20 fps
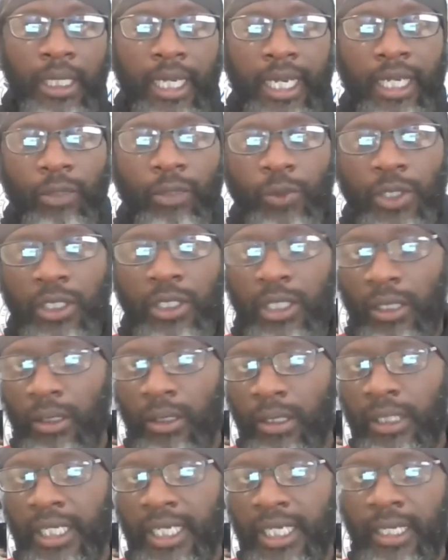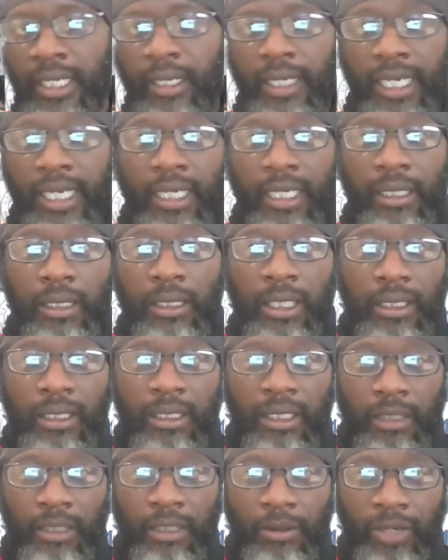And we can look here
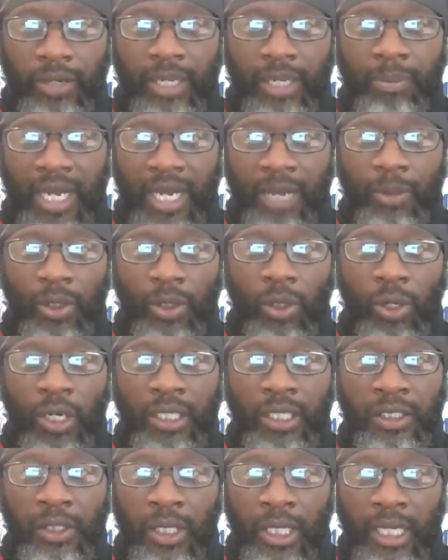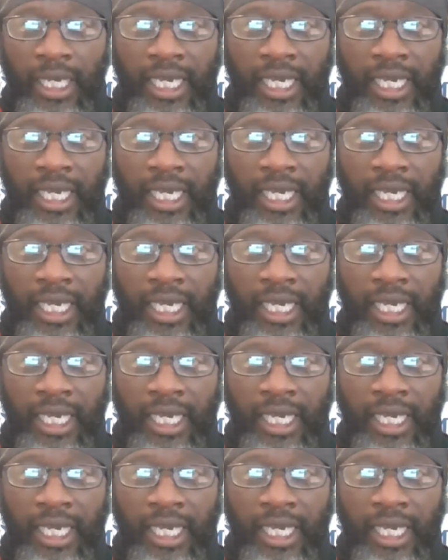in Great Babylon,